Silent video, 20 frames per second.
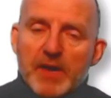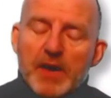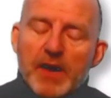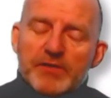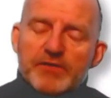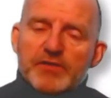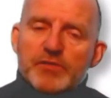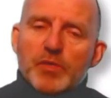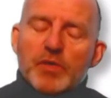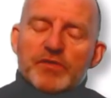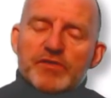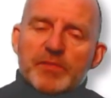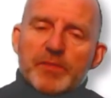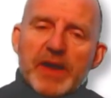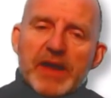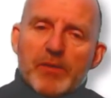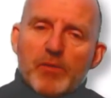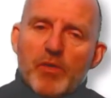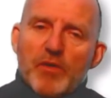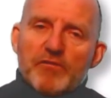I just want to
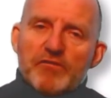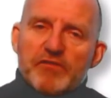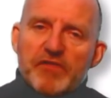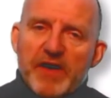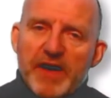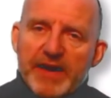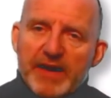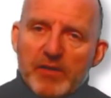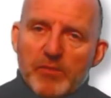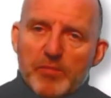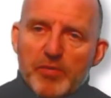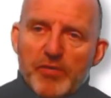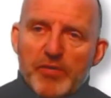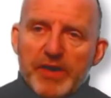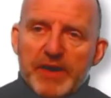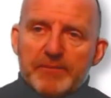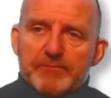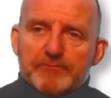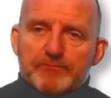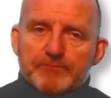make one final
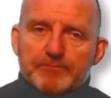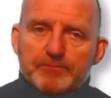point,